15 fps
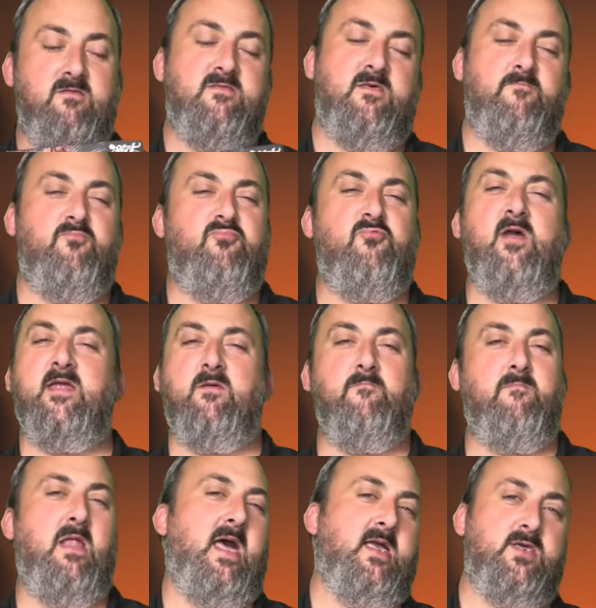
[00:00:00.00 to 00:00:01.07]
the red and
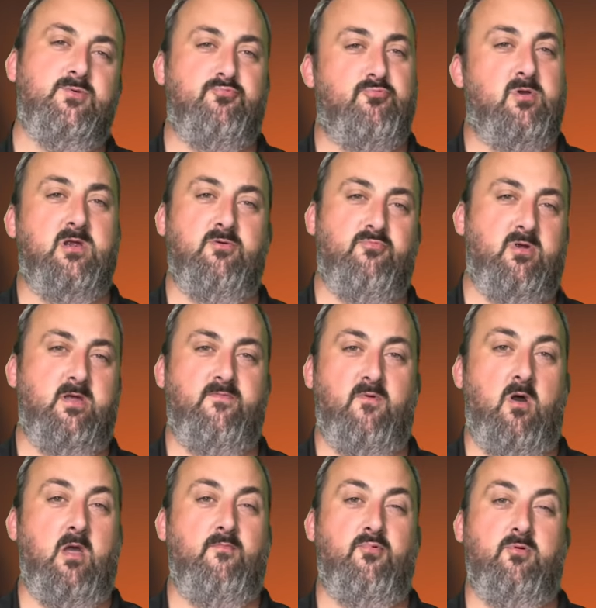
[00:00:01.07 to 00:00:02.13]
black is really, really
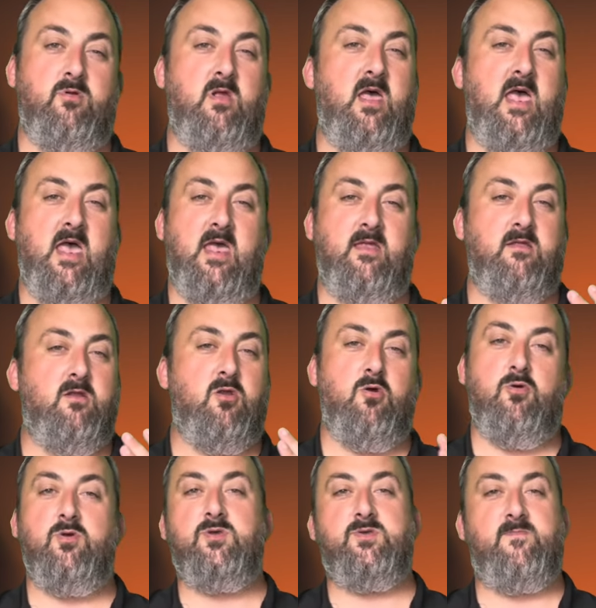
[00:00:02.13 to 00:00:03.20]
vibrant and
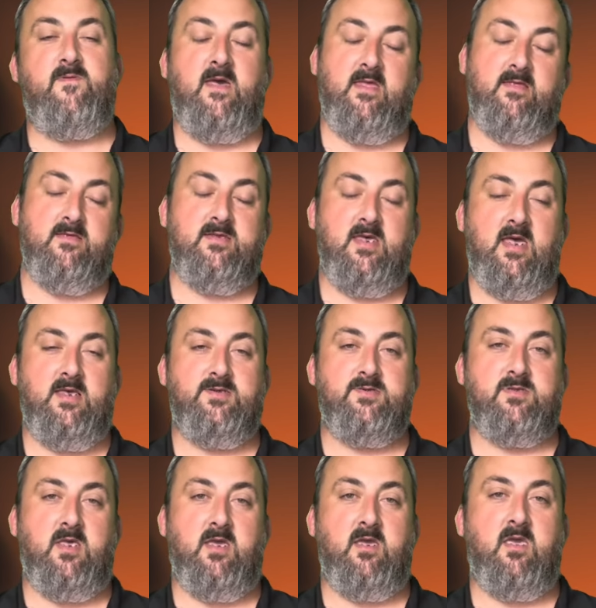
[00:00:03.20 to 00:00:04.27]
looks
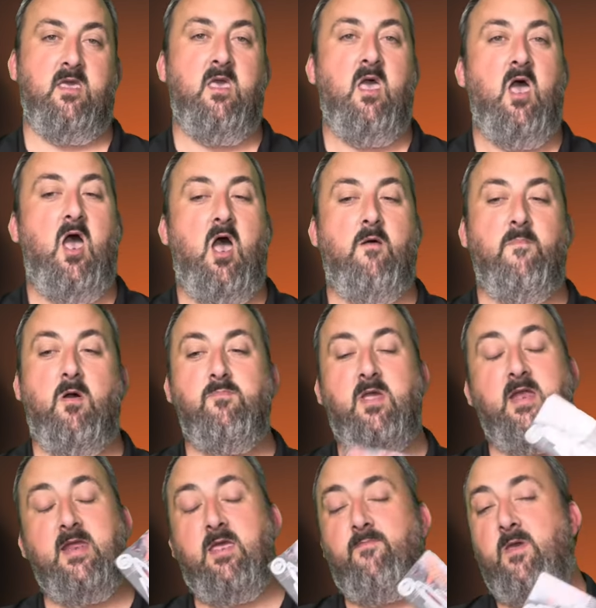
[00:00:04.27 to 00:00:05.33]
fantastic. I'm going
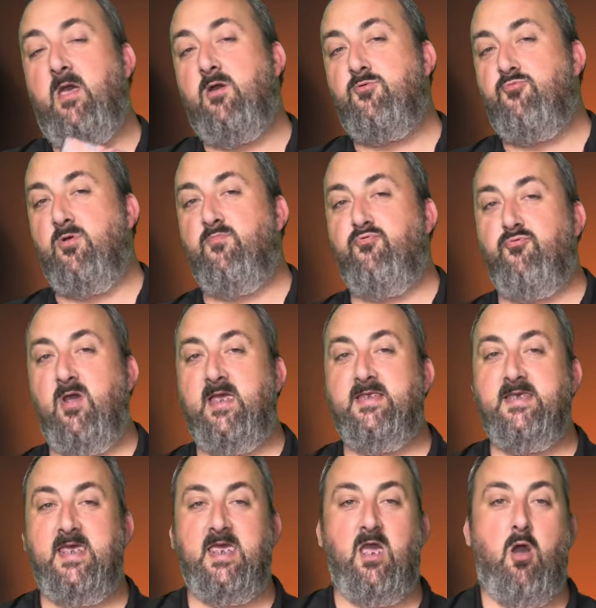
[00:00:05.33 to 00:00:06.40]
to give it a grip
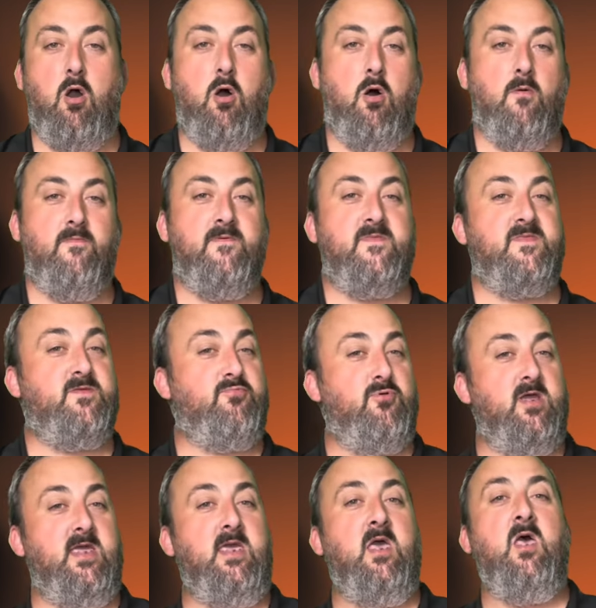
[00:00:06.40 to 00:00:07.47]
rating of
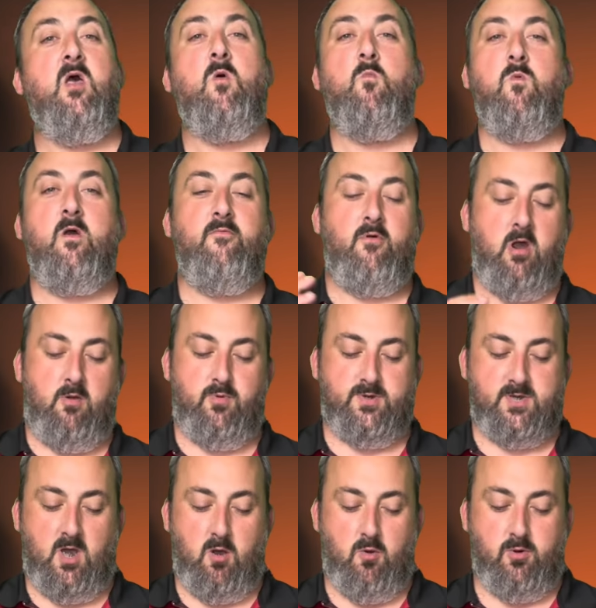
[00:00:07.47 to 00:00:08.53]
3. Where I was
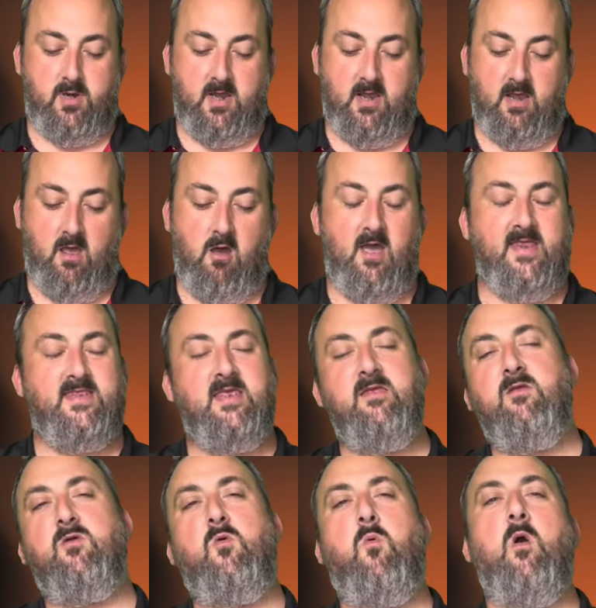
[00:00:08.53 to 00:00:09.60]
holding, I
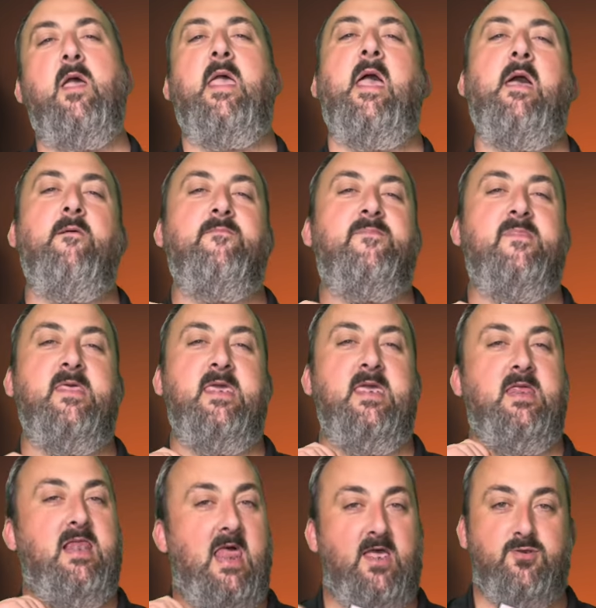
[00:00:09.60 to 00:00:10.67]
didn't quite have the
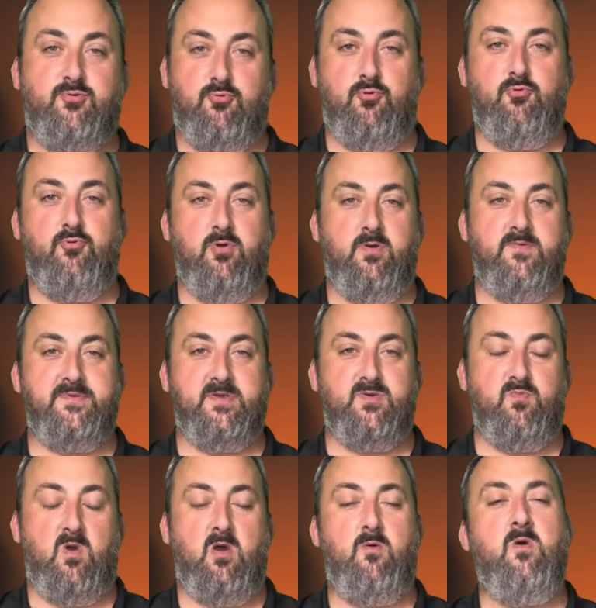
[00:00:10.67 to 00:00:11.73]
lateral grooves as
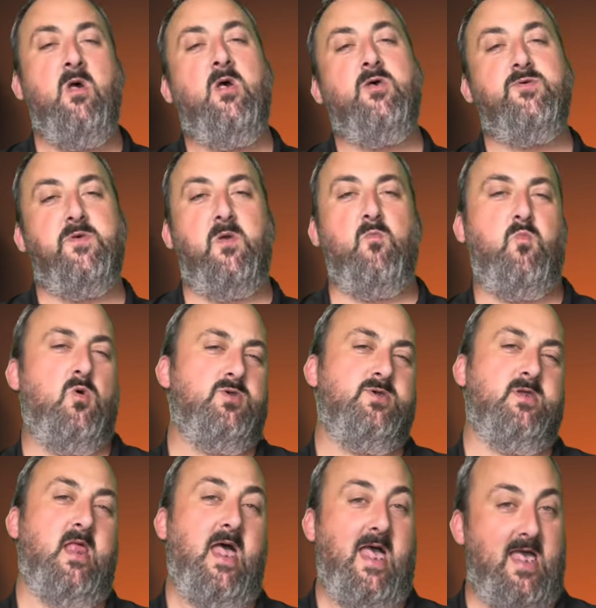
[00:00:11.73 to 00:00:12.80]
well, so it
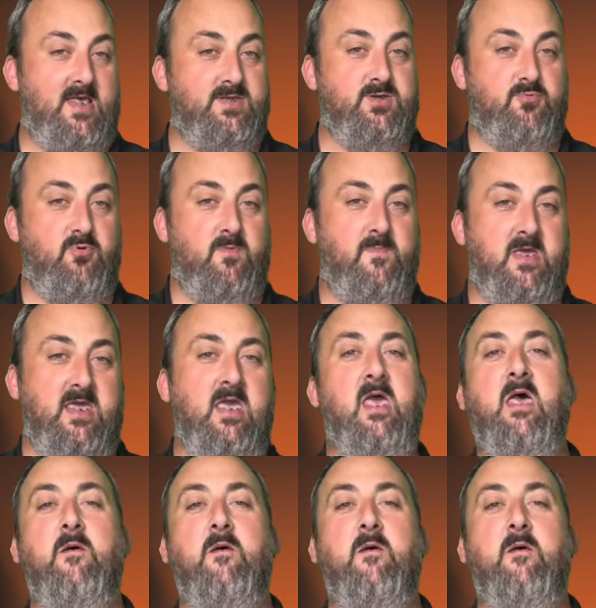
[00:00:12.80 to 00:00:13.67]
wasn't as grippy,